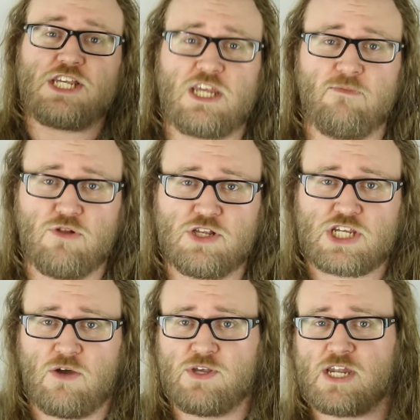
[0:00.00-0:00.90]
assembled
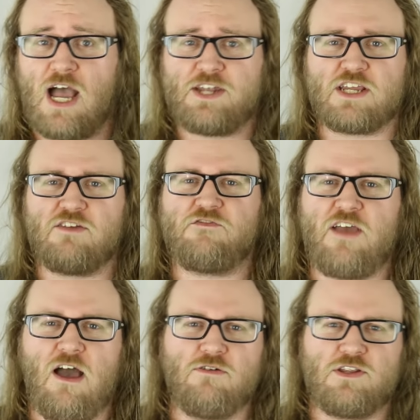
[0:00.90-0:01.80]
so as not to
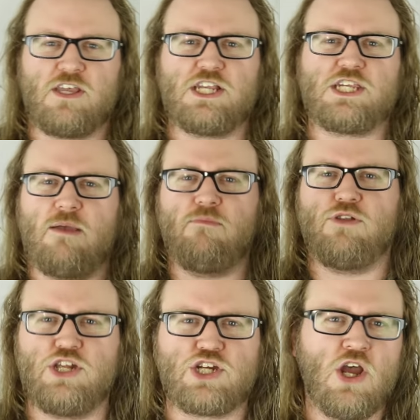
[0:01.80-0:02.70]
confound the
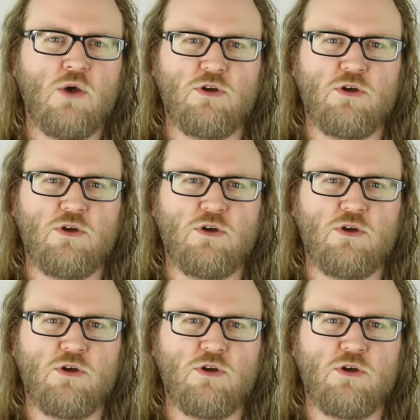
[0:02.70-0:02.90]
assemblage